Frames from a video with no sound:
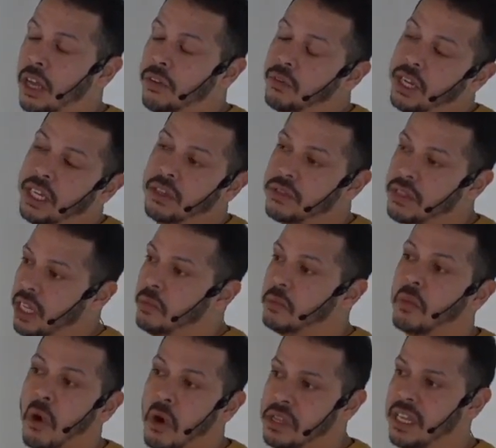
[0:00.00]
when you send
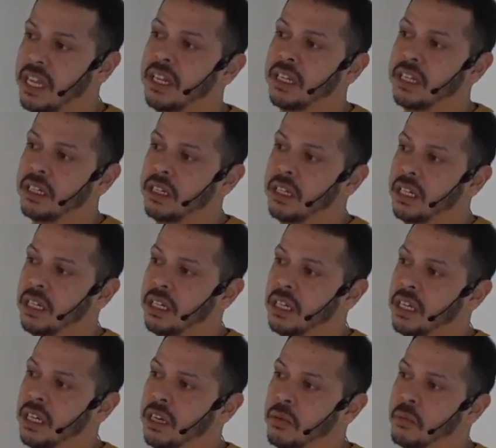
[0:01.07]
more data,
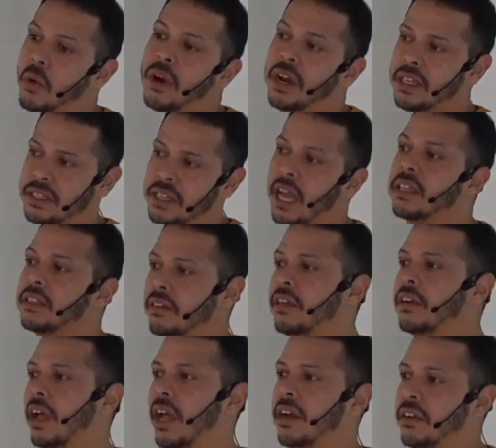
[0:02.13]
more exactly
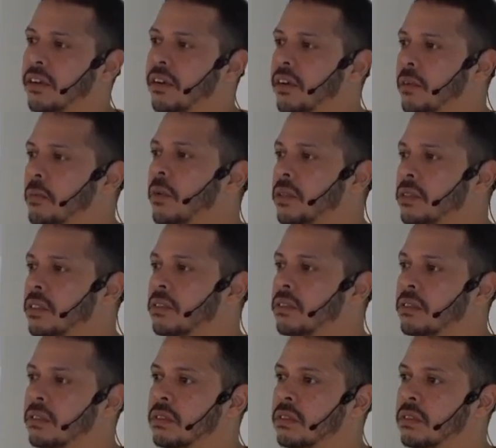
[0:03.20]
you get your module.